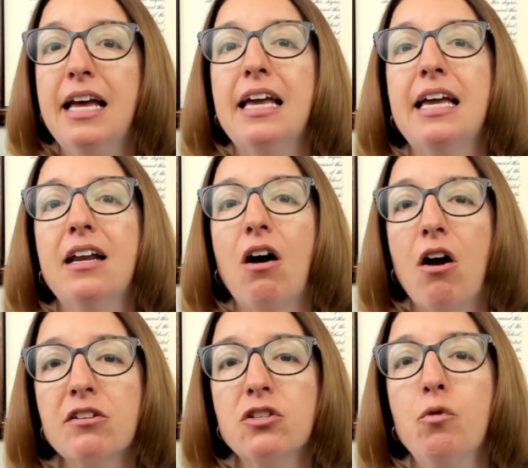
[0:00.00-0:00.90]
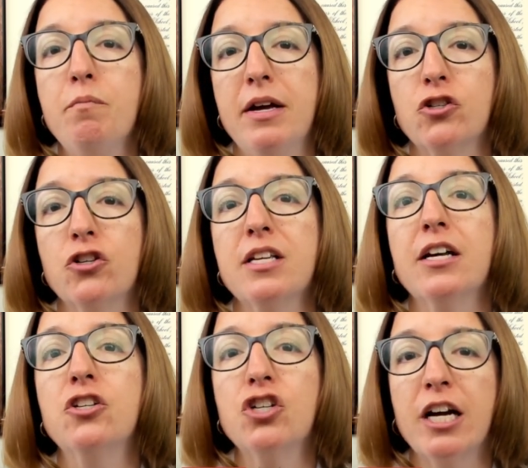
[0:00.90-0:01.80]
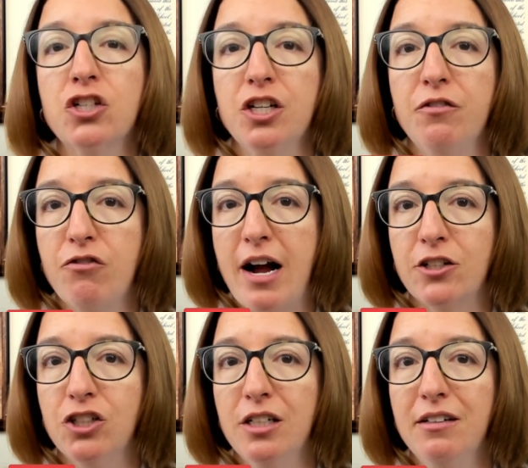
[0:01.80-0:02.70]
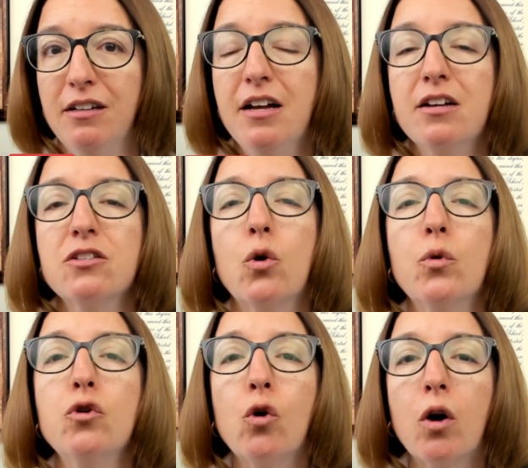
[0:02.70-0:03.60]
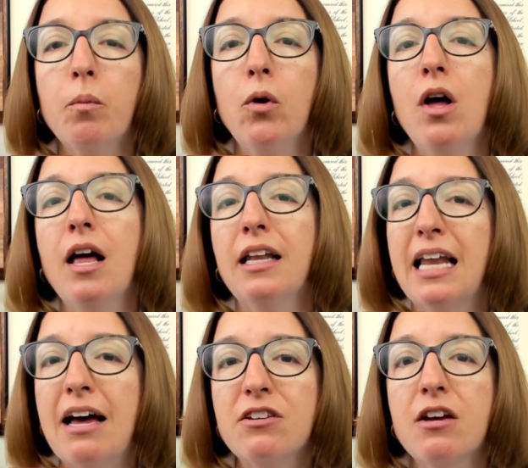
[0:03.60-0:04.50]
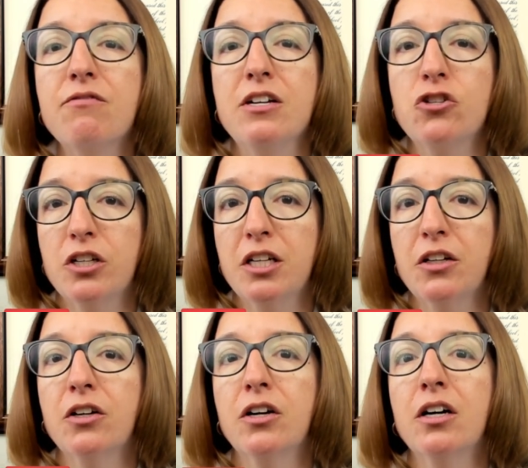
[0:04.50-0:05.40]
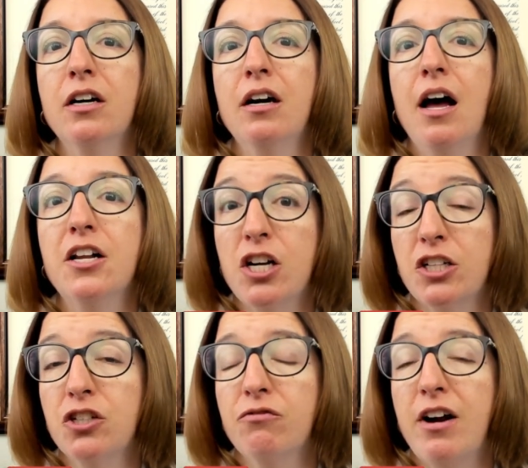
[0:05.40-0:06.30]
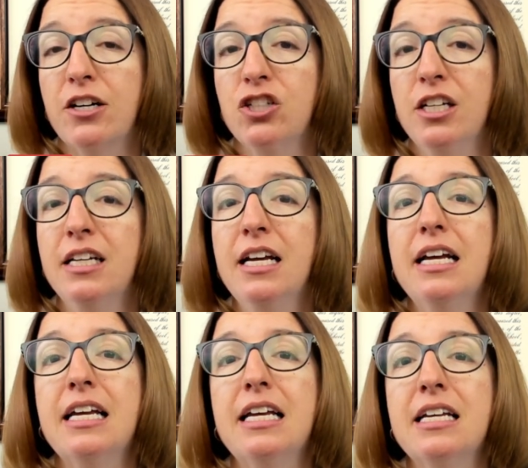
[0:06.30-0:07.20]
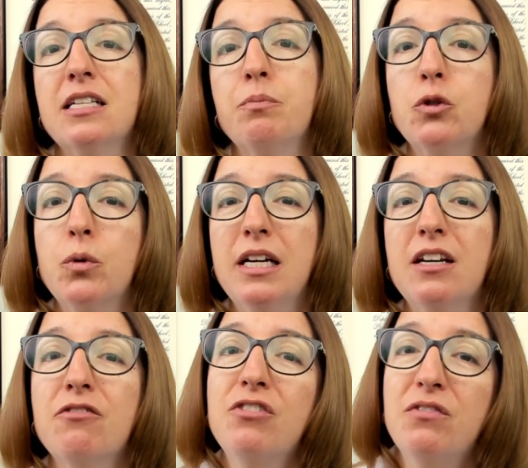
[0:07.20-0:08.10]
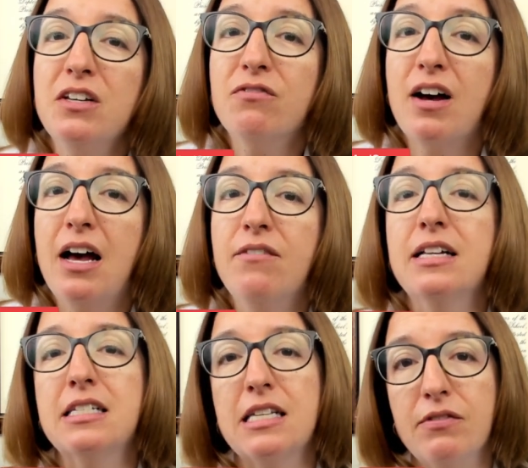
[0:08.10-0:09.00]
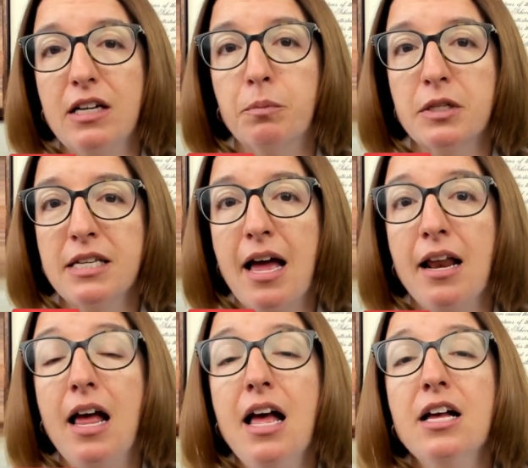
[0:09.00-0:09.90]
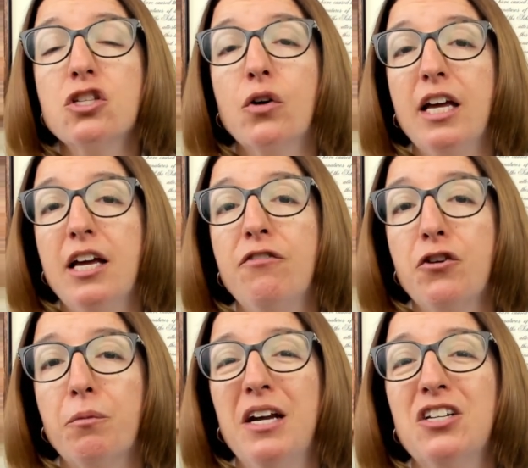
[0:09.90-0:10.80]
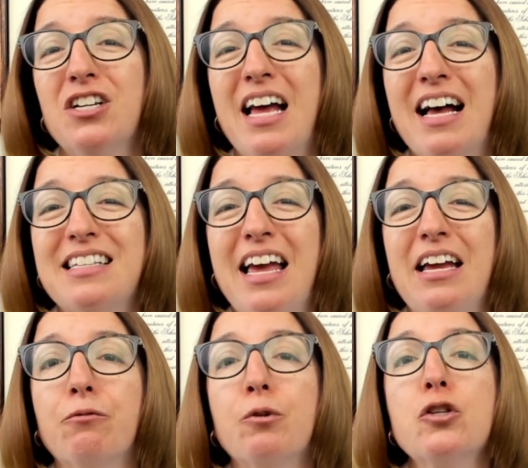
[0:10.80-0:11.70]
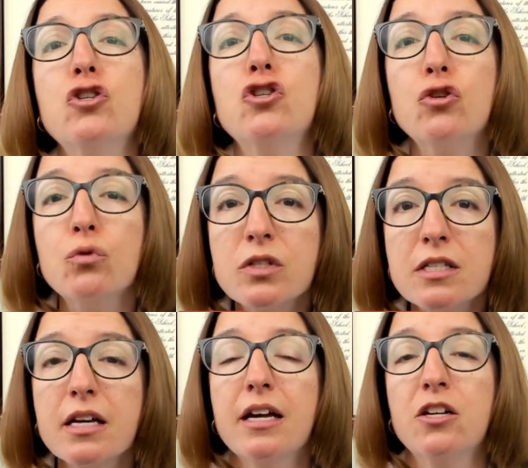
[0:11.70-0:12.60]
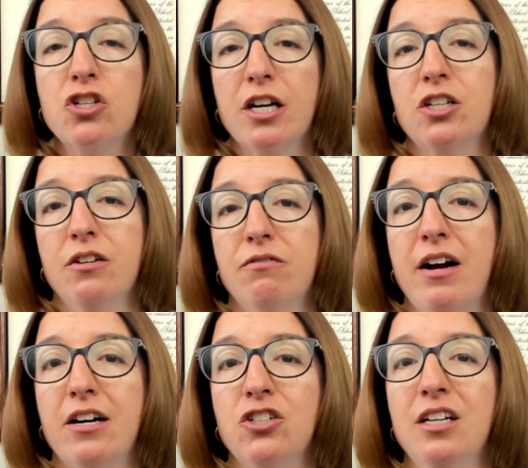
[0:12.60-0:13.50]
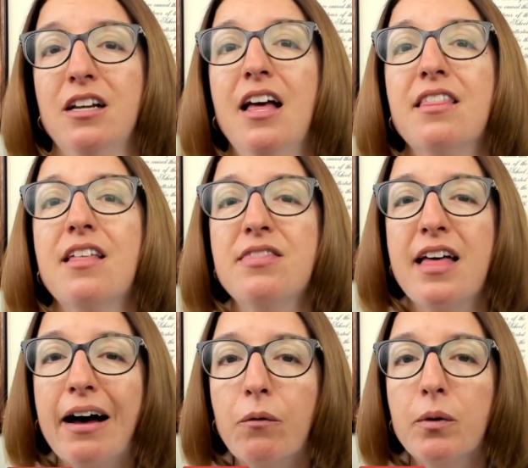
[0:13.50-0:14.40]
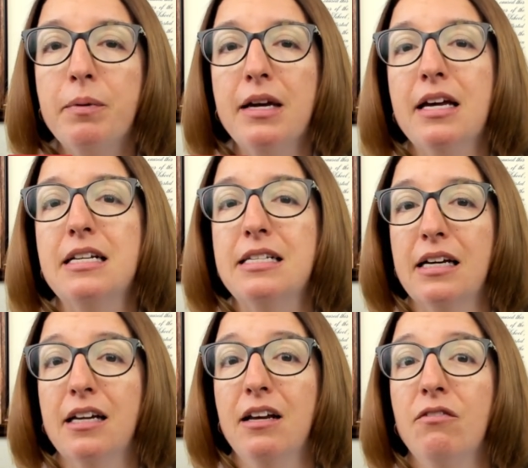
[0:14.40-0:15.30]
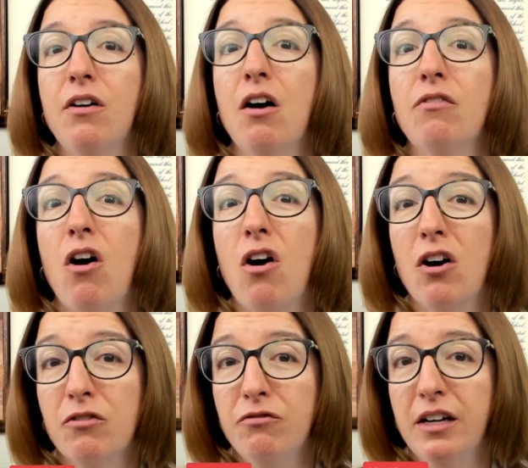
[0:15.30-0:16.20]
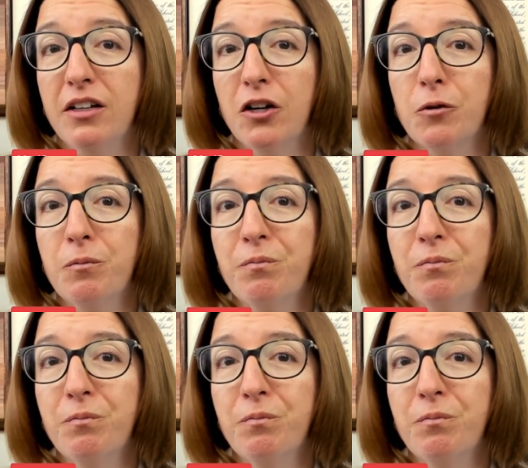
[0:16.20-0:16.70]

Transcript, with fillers: It also measures ejection fraction. So, normal left ventricular ejection fraction is between 55 and 70%. So, if your patient has a reduced ejection fraction, then that would be indicative of heart failure.